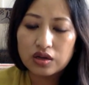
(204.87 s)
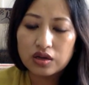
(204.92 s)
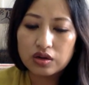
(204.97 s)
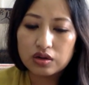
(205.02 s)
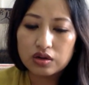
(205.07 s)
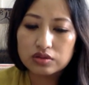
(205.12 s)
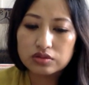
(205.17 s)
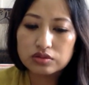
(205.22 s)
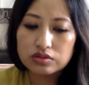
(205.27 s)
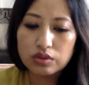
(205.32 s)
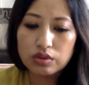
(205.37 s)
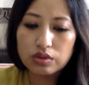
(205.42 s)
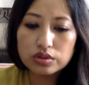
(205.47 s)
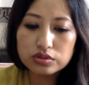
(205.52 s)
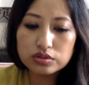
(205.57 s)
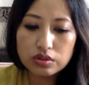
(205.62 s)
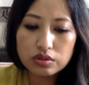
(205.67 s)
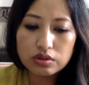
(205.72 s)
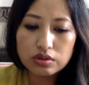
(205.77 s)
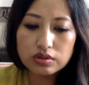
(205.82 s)
So
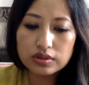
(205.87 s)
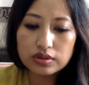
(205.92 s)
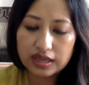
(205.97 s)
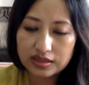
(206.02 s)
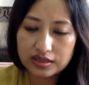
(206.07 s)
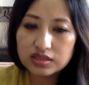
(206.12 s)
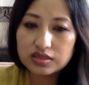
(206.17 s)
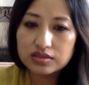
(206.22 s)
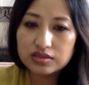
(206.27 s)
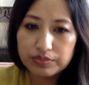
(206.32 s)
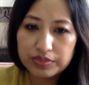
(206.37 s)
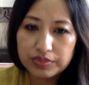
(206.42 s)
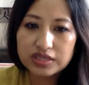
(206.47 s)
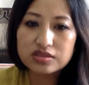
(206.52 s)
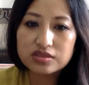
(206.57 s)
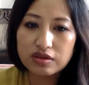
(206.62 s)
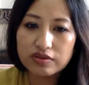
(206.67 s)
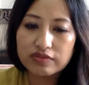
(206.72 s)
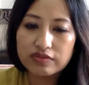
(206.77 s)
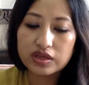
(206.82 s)
although, yes,
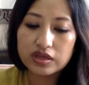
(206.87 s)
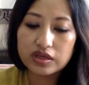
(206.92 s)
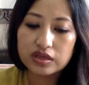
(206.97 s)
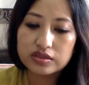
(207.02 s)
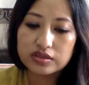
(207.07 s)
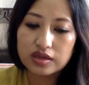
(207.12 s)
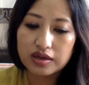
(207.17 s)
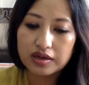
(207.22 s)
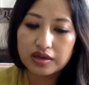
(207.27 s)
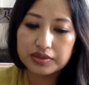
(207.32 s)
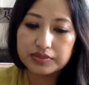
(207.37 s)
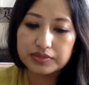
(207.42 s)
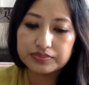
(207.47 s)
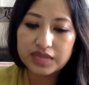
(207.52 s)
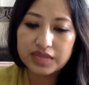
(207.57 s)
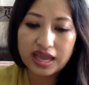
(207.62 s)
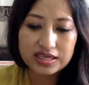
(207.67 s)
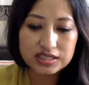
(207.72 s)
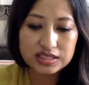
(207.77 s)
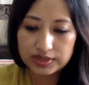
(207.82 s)
bits of it
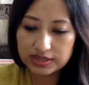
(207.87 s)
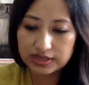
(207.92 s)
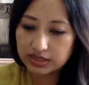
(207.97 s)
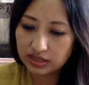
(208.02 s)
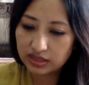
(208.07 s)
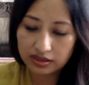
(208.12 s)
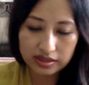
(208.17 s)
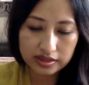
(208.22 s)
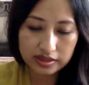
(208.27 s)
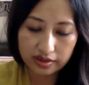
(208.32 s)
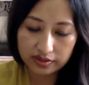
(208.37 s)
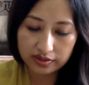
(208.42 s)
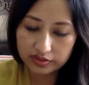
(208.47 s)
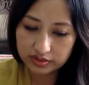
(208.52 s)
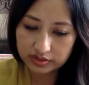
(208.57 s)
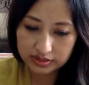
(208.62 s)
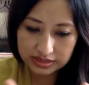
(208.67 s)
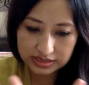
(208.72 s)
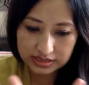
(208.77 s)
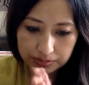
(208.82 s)
has been studied under
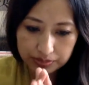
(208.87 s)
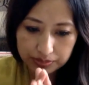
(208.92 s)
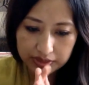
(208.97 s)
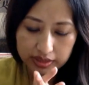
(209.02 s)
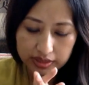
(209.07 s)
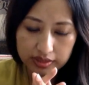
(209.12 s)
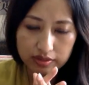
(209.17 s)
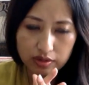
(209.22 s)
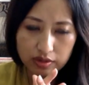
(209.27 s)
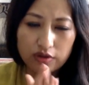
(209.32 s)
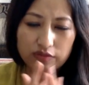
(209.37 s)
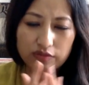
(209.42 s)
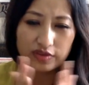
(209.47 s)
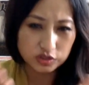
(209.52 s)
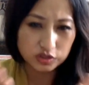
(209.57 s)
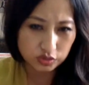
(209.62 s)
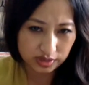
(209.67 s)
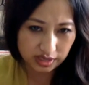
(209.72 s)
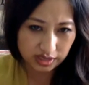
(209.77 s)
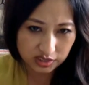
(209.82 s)
the discipline of
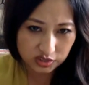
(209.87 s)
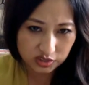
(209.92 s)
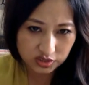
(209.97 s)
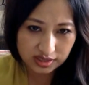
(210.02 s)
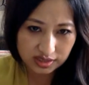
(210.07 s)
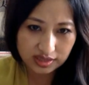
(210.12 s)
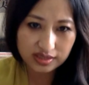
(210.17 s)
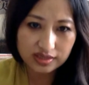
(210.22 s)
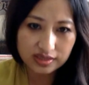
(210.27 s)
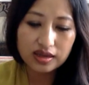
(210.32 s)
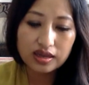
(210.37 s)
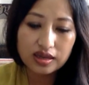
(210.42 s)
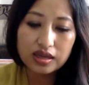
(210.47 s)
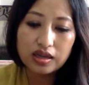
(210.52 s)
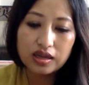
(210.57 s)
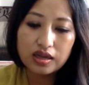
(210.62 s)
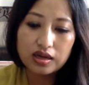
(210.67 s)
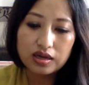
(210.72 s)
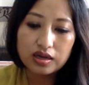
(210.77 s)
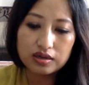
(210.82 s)
education,
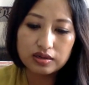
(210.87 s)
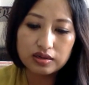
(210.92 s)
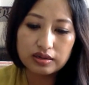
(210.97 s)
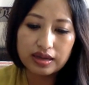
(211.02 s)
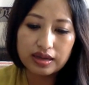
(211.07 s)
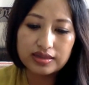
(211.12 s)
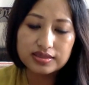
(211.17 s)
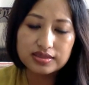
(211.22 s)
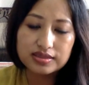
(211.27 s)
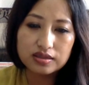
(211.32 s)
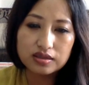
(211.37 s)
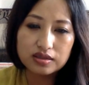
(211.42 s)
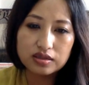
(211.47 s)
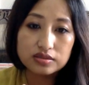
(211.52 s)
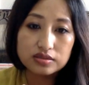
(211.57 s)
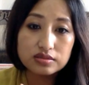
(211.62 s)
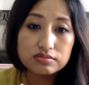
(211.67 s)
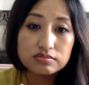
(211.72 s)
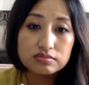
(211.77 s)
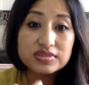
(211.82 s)
as
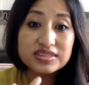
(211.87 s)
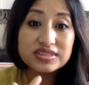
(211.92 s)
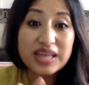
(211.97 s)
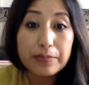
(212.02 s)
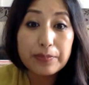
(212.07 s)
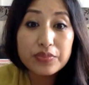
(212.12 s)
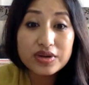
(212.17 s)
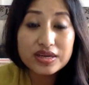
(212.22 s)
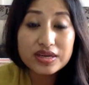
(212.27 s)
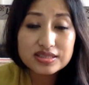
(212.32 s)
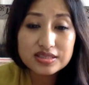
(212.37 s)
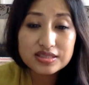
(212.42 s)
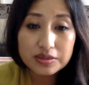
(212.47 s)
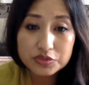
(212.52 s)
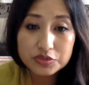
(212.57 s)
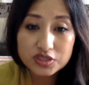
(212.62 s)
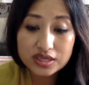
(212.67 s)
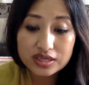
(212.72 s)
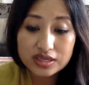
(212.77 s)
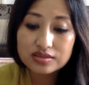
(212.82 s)
a separate
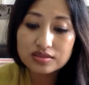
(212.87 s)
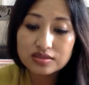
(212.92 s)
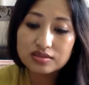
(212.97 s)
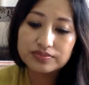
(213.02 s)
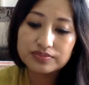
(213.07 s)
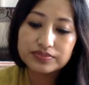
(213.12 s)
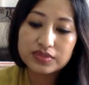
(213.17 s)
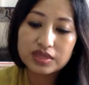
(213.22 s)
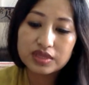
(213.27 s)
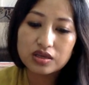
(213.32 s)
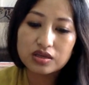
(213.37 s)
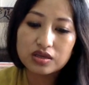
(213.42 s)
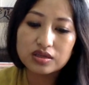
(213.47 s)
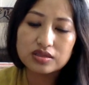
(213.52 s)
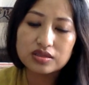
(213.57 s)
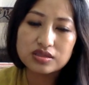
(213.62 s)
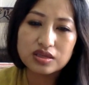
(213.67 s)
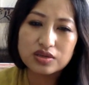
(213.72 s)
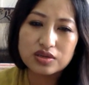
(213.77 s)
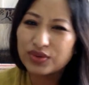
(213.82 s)
subject, it
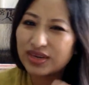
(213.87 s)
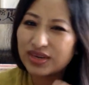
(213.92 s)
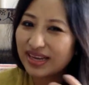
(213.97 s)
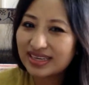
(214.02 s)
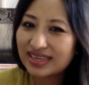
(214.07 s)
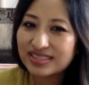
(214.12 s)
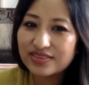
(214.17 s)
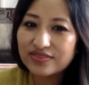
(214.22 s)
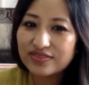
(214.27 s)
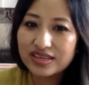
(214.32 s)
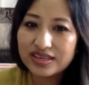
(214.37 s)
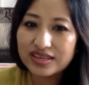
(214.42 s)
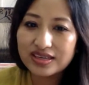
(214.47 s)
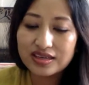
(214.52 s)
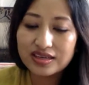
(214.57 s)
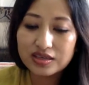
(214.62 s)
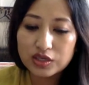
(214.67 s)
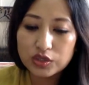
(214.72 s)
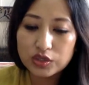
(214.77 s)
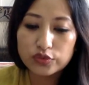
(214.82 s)
is a
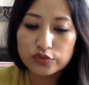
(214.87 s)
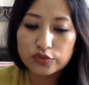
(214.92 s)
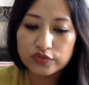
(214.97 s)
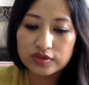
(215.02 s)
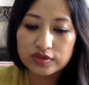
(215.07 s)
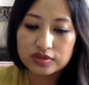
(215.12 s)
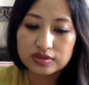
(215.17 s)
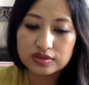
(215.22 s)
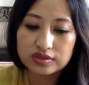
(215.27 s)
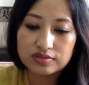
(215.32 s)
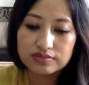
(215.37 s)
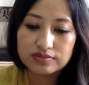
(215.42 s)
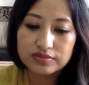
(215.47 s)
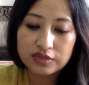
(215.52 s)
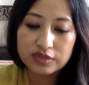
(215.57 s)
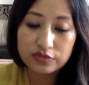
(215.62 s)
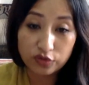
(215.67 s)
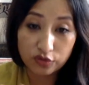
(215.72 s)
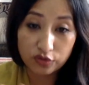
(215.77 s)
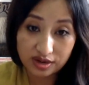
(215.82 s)
relatively new field
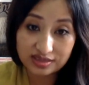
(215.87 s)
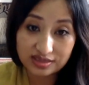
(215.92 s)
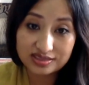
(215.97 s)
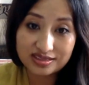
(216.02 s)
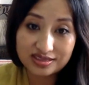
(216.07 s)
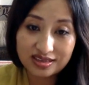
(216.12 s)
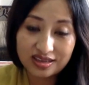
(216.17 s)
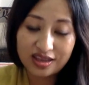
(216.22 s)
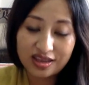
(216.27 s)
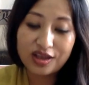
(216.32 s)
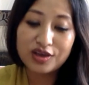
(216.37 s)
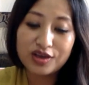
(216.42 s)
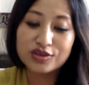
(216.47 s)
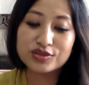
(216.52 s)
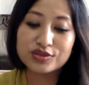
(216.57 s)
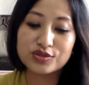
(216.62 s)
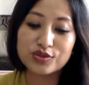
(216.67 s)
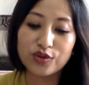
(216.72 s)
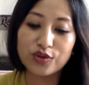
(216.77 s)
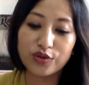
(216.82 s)
for us.
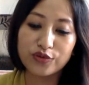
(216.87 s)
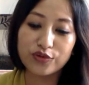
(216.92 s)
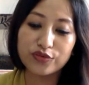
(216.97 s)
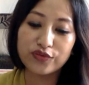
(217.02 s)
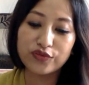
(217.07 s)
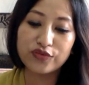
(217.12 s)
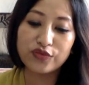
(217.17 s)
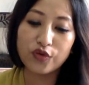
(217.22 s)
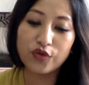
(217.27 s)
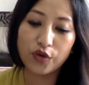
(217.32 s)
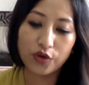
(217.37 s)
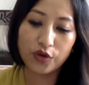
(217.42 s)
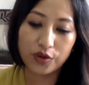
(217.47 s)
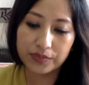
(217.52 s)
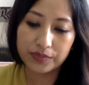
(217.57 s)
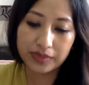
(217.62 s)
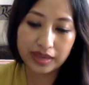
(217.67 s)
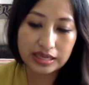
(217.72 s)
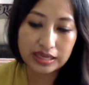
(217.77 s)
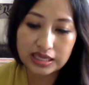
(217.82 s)
So for
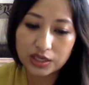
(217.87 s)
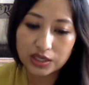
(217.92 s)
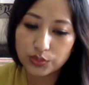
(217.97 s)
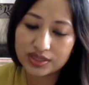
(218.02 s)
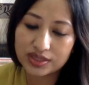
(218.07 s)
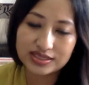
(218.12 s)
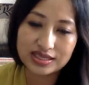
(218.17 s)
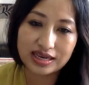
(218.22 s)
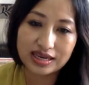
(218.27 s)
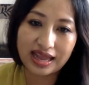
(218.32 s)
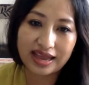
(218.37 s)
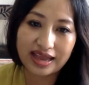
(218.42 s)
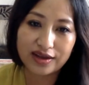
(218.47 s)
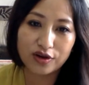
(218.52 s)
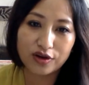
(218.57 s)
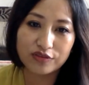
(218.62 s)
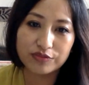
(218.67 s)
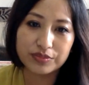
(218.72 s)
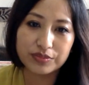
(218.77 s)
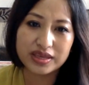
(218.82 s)
many, it was a lack
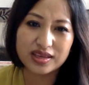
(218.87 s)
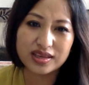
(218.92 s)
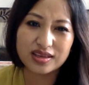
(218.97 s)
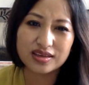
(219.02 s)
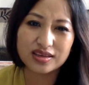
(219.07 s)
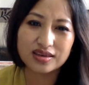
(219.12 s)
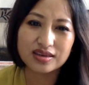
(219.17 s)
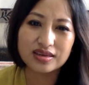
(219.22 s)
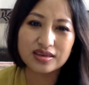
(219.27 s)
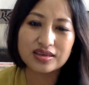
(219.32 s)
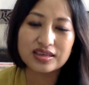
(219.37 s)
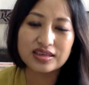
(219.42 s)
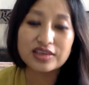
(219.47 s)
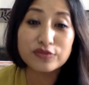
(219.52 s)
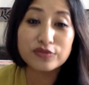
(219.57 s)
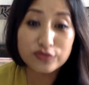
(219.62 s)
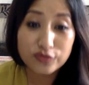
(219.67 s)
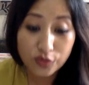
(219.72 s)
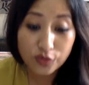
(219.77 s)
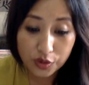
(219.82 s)
of being
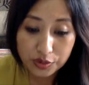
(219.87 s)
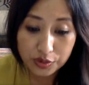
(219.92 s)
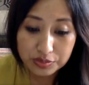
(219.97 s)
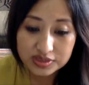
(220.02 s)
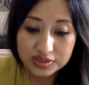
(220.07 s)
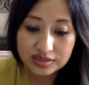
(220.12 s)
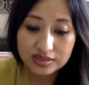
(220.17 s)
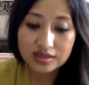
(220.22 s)
informed